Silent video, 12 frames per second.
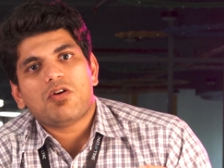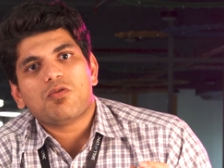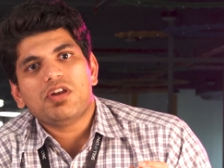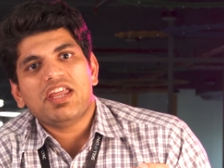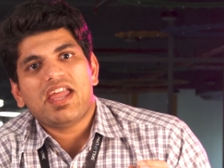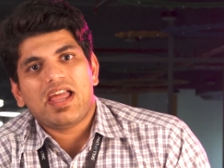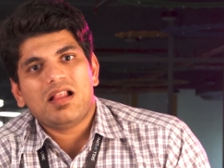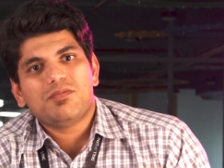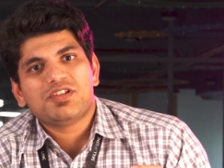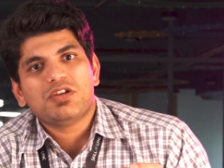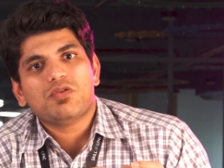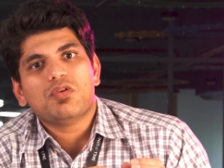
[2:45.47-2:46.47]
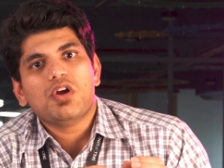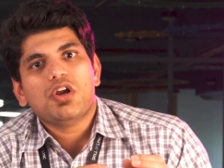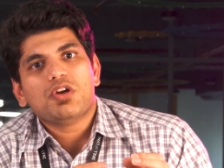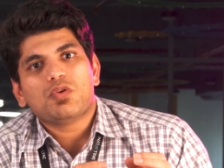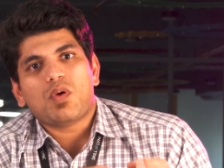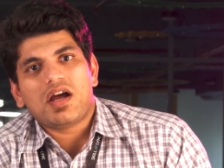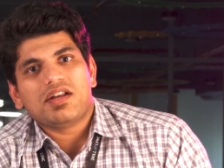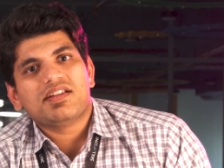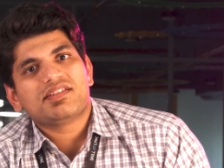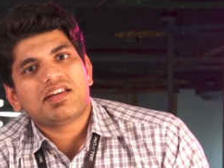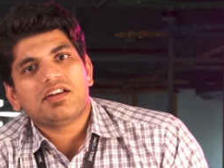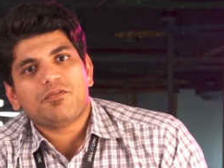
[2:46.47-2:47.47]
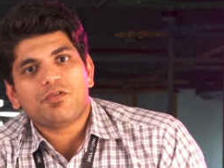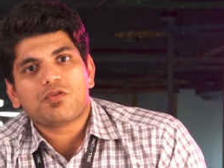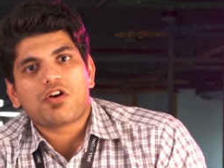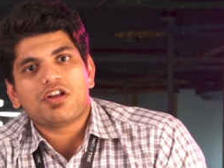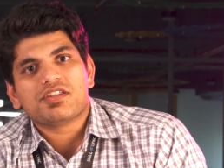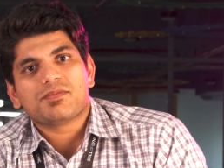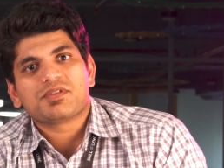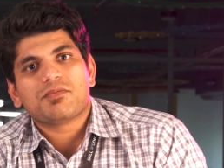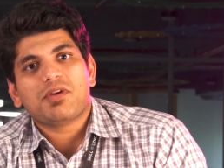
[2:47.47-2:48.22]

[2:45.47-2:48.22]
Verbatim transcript: only helps you to understand a few concepts,